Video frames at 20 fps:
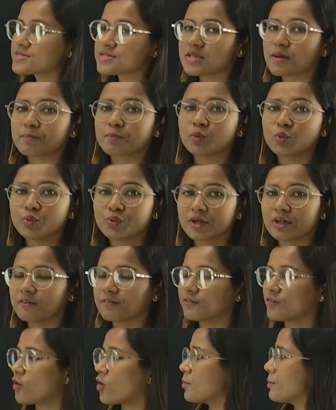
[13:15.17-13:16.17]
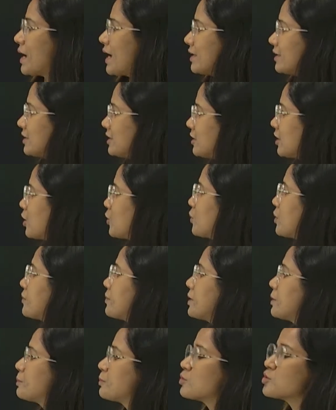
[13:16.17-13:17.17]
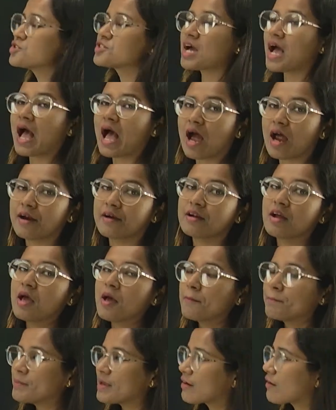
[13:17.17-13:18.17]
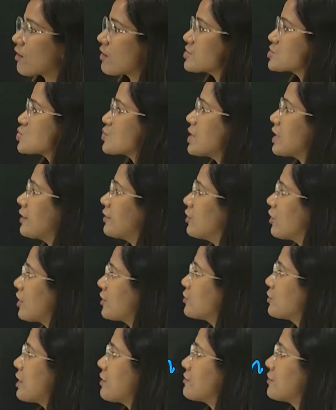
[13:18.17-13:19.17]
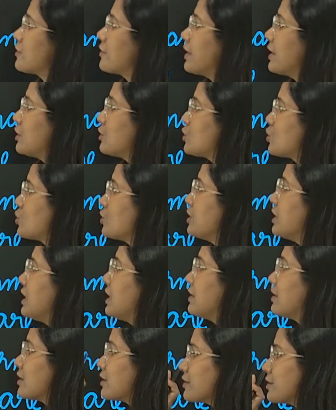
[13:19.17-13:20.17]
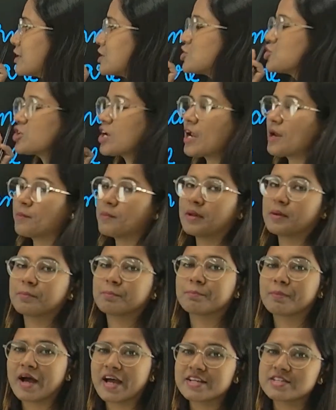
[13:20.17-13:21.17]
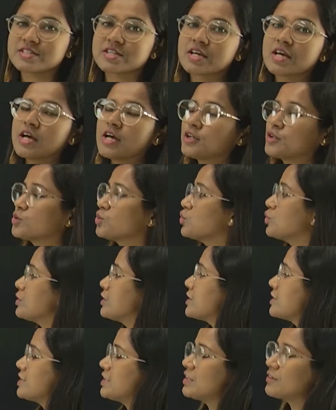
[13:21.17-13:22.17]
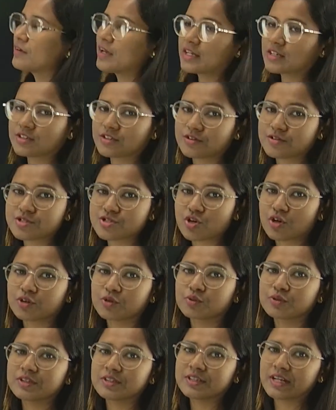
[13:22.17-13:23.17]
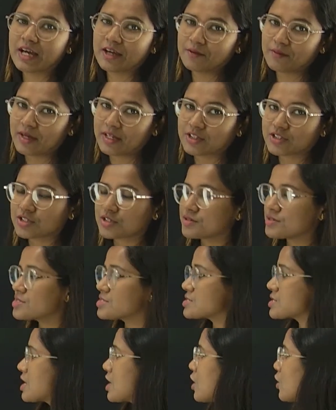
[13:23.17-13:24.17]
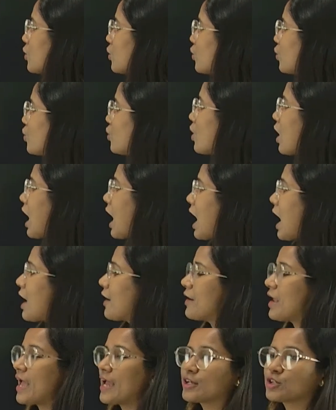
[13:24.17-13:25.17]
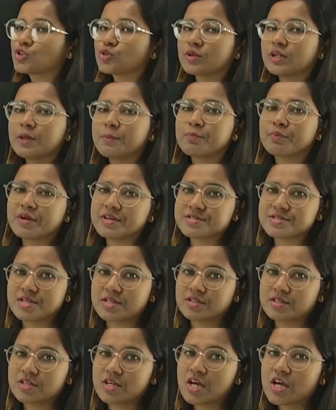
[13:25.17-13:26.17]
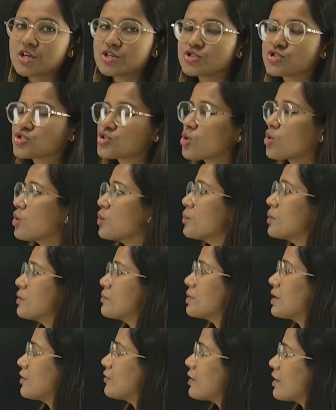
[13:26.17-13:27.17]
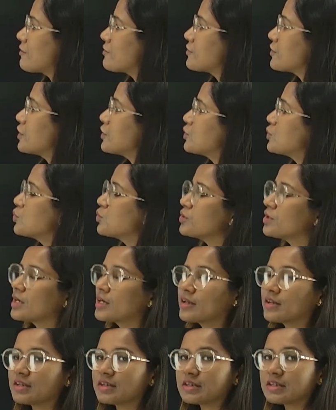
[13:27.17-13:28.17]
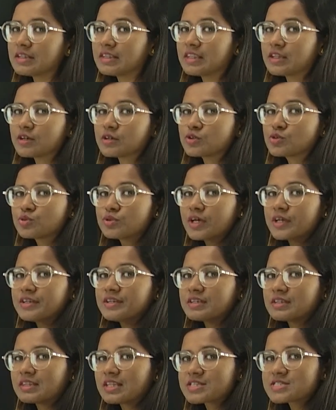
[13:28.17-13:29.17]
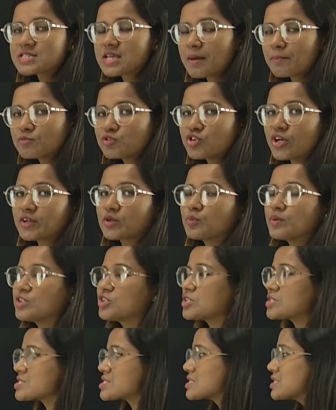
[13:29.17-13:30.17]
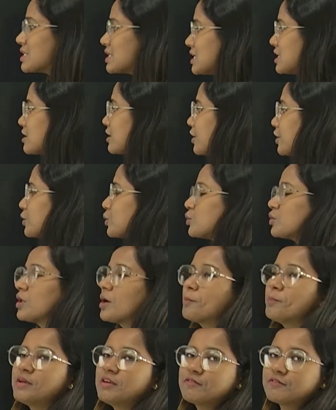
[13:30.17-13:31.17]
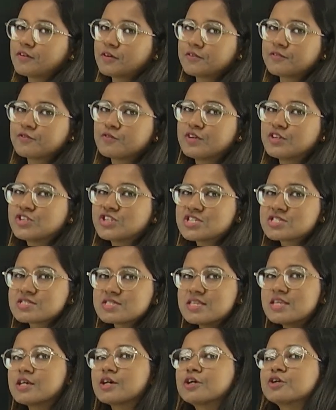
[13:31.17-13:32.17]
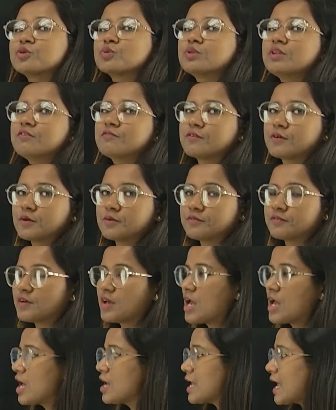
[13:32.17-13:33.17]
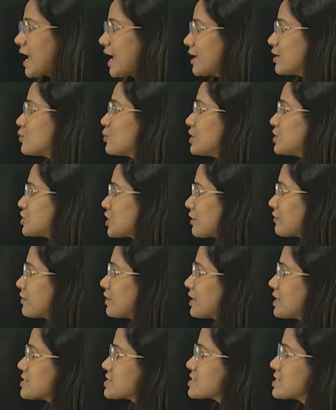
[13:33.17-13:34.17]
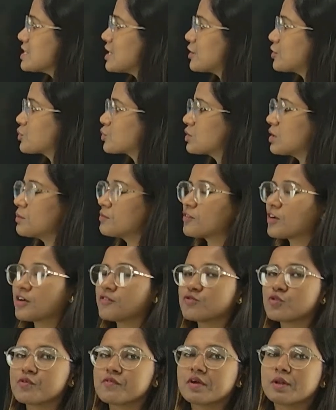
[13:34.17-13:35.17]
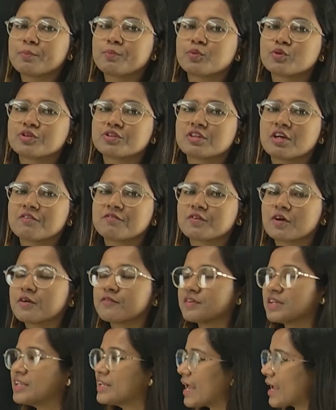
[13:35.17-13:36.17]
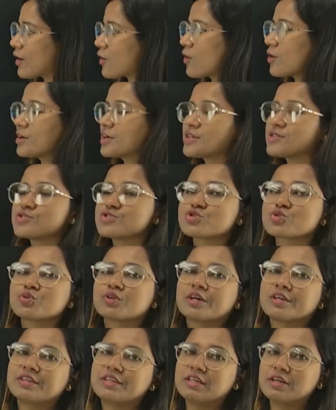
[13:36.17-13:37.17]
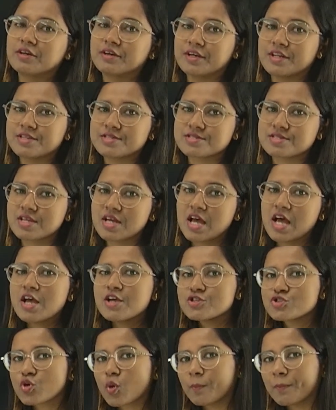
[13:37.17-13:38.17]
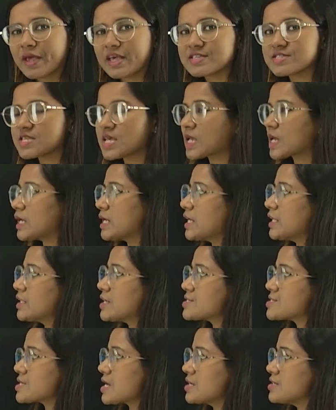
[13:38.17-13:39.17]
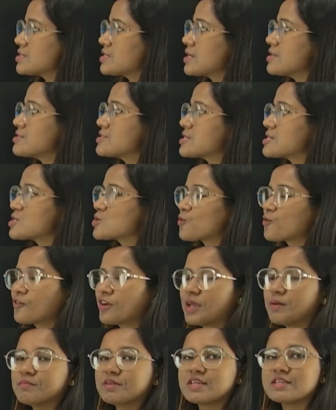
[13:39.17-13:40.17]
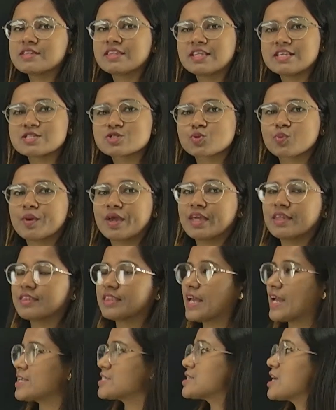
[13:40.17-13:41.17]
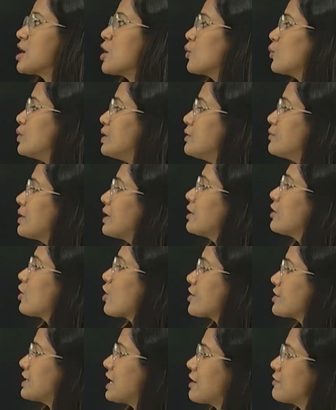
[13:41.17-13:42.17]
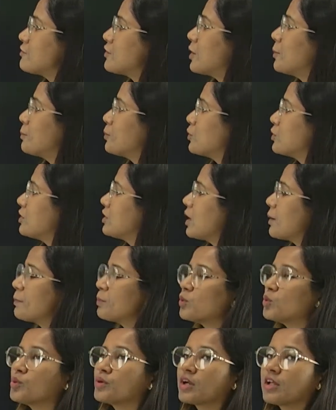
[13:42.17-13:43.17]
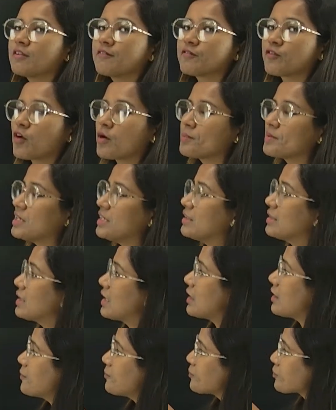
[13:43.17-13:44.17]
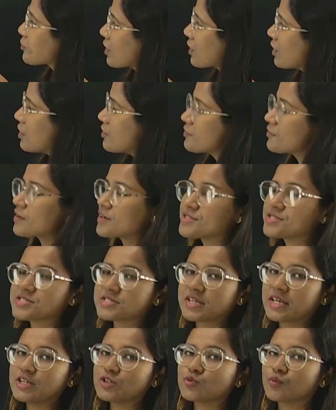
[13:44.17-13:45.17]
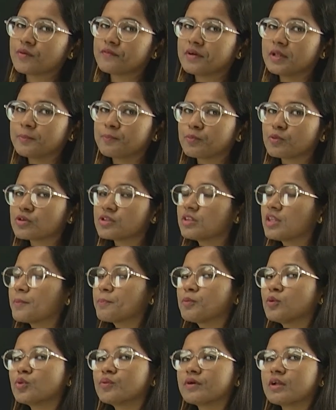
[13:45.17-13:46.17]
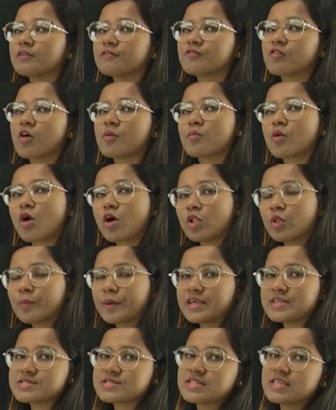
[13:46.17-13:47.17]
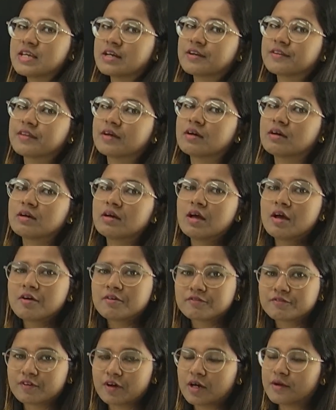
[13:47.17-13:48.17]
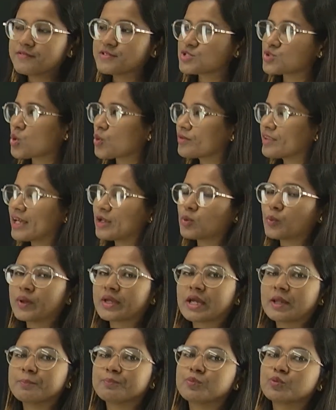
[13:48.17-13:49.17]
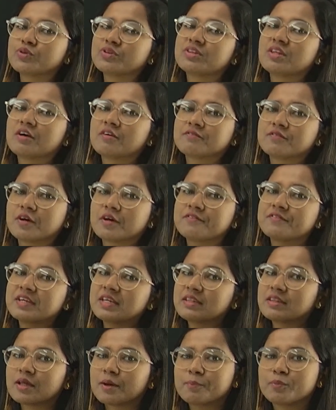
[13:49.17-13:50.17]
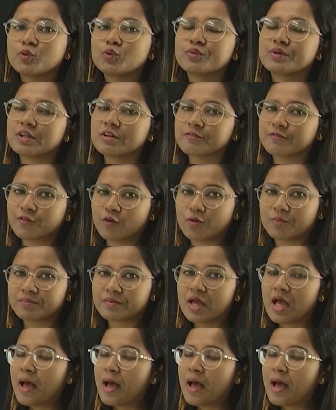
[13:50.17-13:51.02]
the plural form, and here we will put are because we are not referring to neither the chairman but to the directors or to the directors who are actually present. So we will refer to the subject which is near to the be verb, which is near to the verb, and whichever is near to the verb we will put the verb in accordance to the nearness. So basically the sentence is framed in this way that we will never put the plural form in the first stage, we will put the plural form always near the verb so that we can put the verb in the plural form.